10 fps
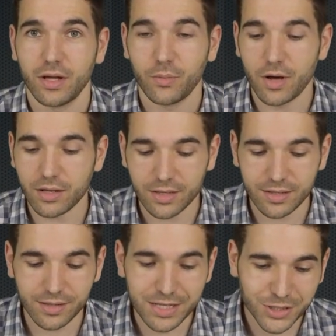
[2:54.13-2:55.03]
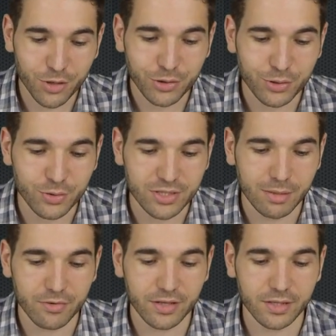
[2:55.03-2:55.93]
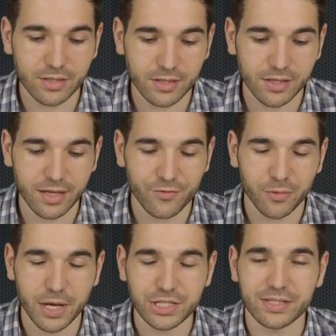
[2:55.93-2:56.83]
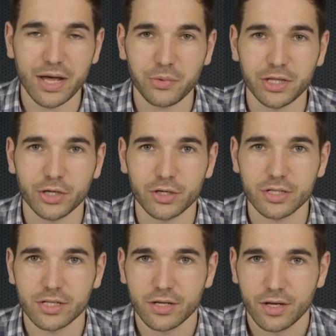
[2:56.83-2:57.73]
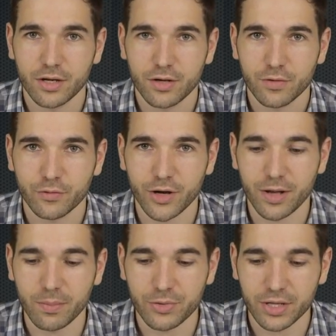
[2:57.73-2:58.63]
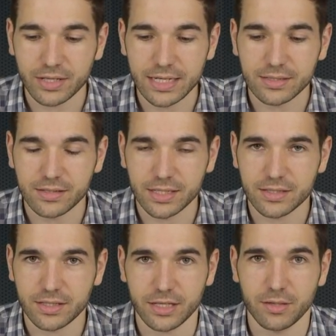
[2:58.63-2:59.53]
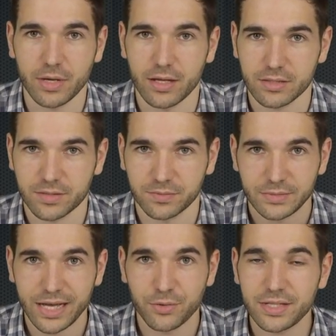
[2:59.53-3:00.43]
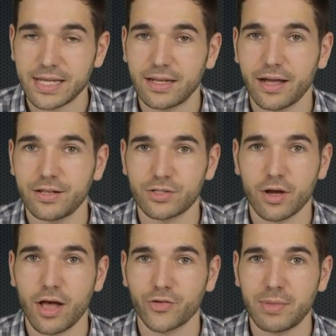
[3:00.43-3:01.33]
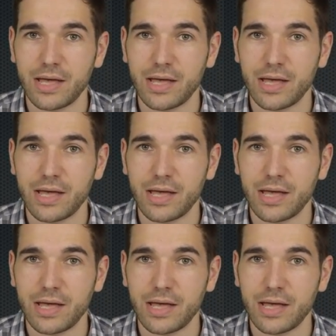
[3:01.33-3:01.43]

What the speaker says: Well, let's go through some of the information that we learned from the leaked DNC emails. Now, these headlines are all from